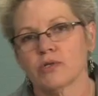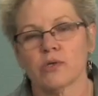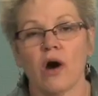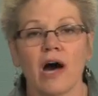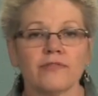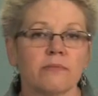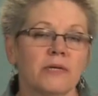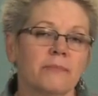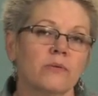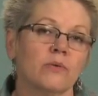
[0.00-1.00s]
So often
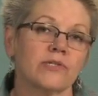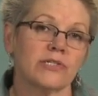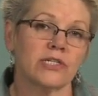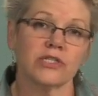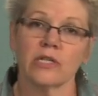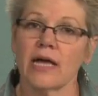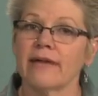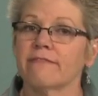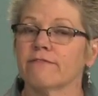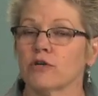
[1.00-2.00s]
people will stitch the
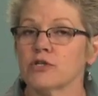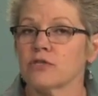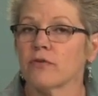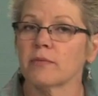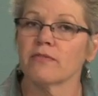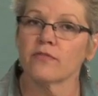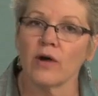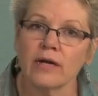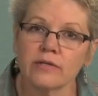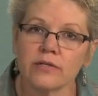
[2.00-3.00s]
line first from the
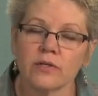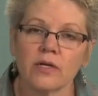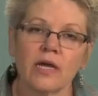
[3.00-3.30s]
front